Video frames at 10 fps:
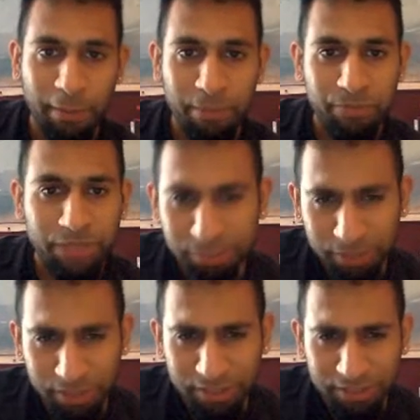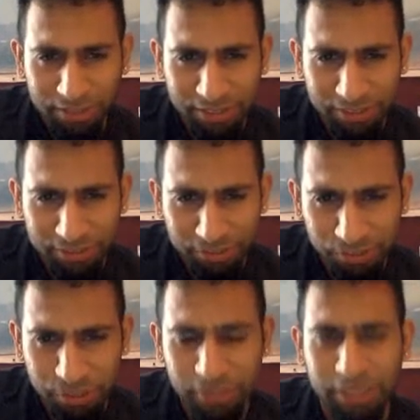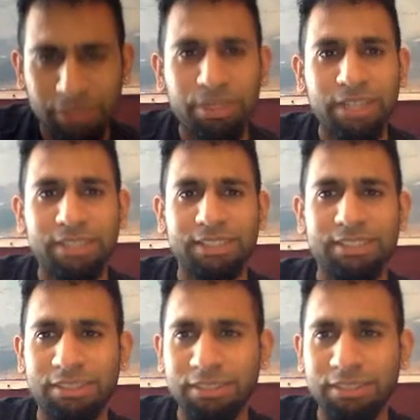yeah, but I'll put it in practice.